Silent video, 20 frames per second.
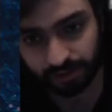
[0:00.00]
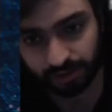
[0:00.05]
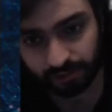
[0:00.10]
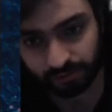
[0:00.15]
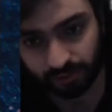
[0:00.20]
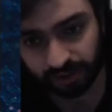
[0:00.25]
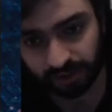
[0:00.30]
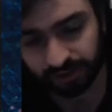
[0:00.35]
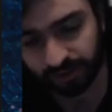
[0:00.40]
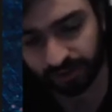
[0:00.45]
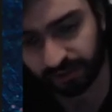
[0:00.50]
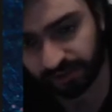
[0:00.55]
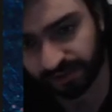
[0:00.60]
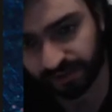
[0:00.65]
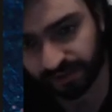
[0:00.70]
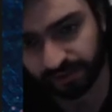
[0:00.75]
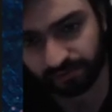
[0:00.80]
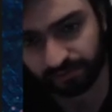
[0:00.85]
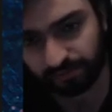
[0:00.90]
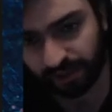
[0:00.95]
But
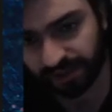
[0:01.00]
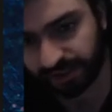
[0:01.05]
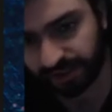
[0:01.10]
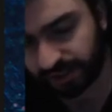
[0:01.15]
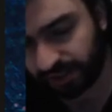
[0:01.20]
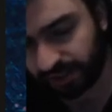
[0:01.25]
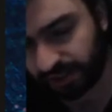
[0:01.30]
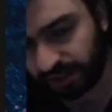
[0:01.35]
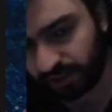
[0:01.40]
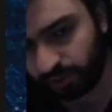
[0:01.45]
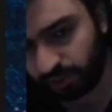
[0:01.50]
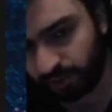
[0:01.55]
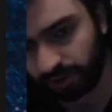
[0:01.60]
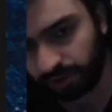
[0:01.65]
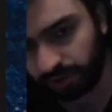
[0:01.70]
it's basically equal,